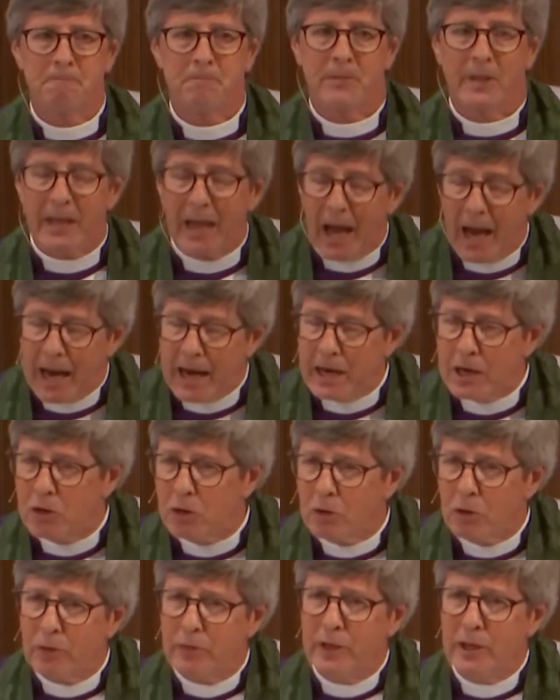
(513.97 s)
the
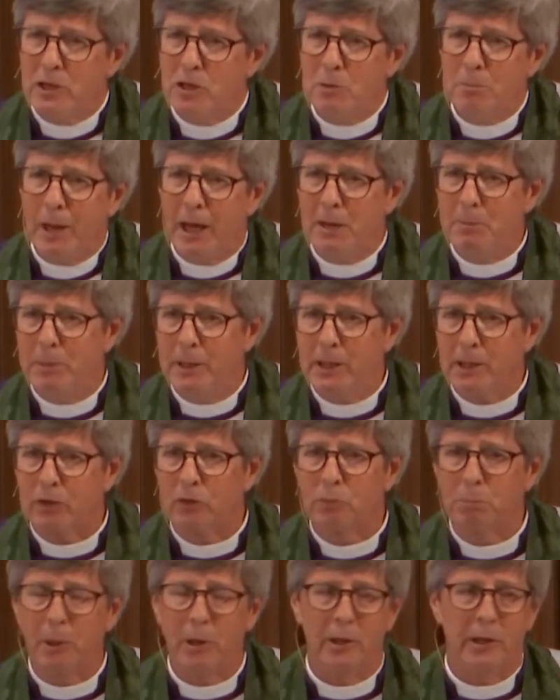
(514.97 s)
anger that you may be
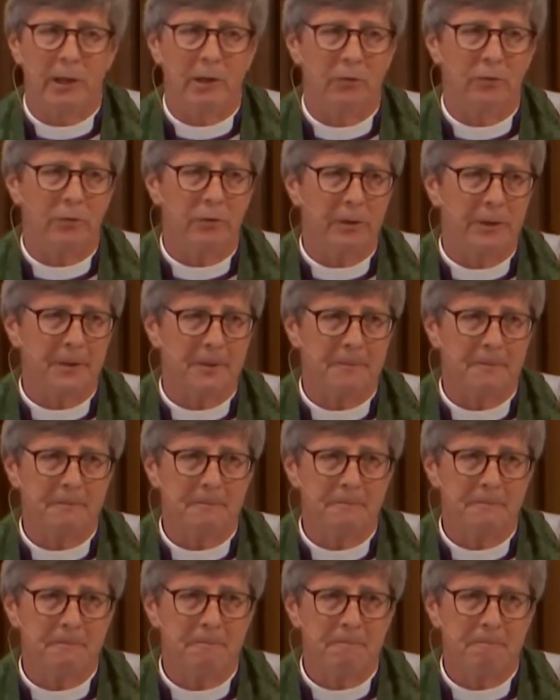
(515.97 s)
experiencing.
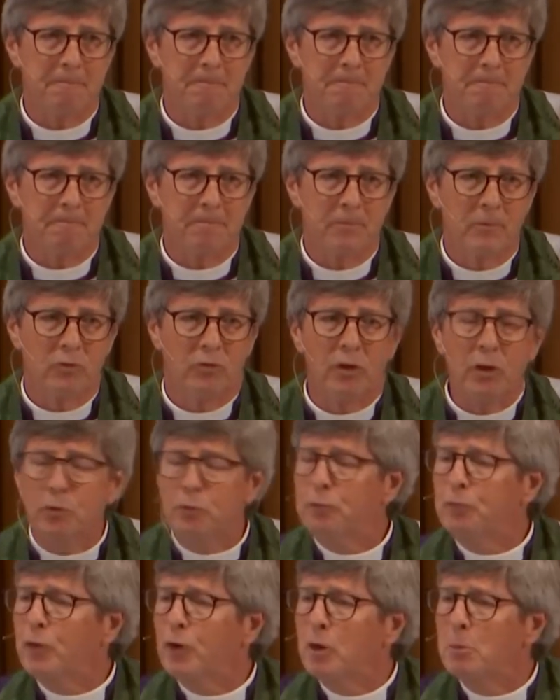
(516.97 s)
Just
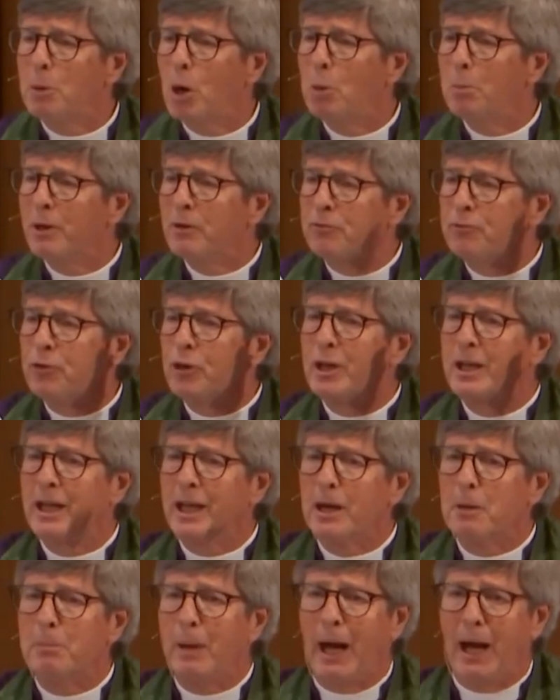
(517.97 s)
for a moment,
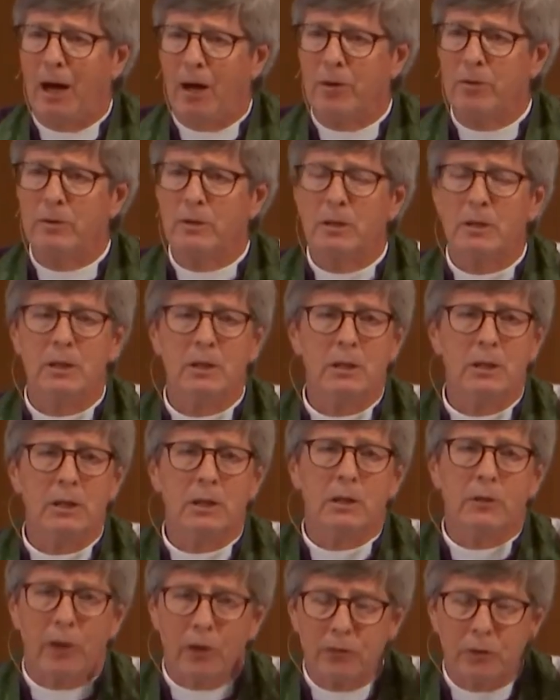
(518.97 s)
forget about
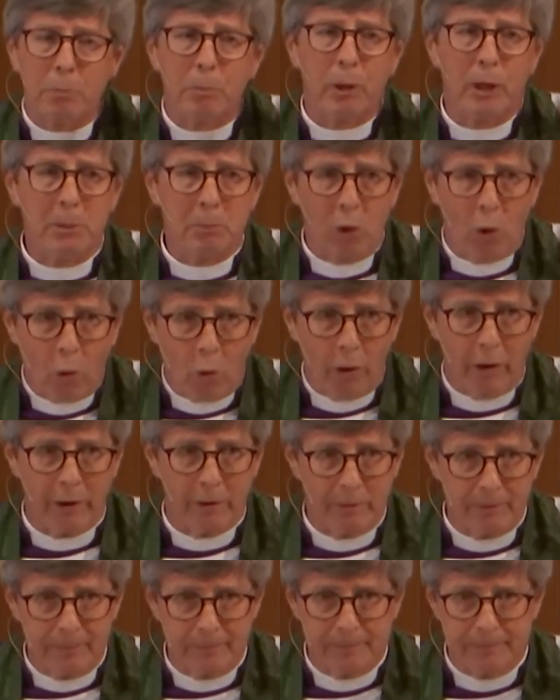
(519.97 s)
the Supreme Court
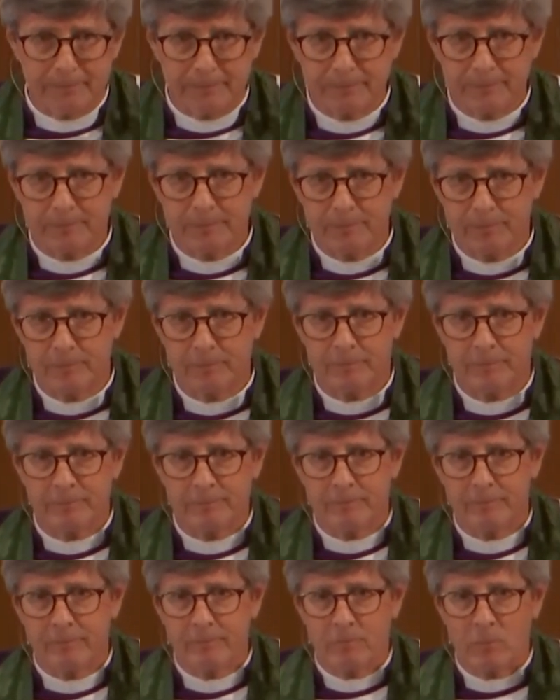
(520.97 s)

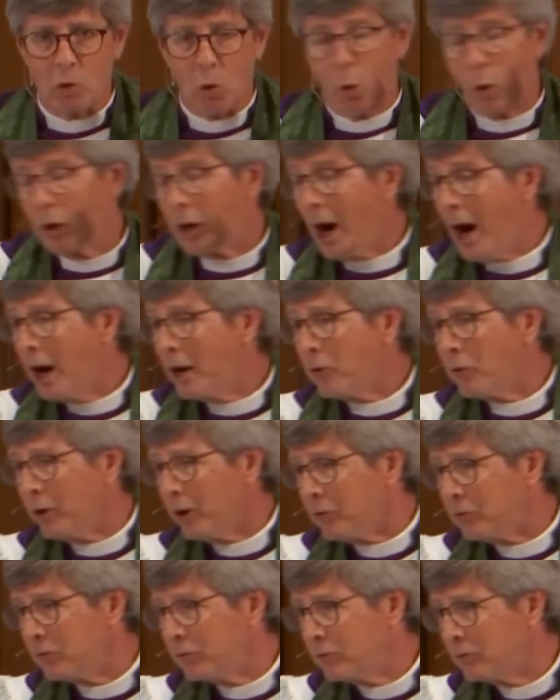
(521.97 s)
or
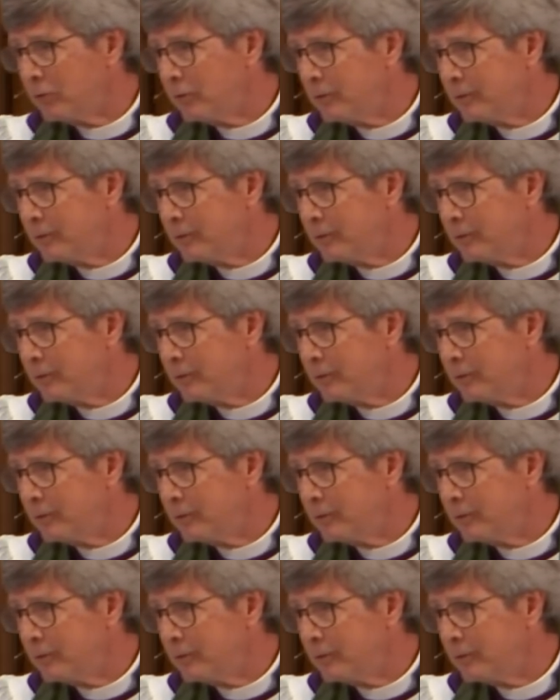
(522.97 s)
Congress,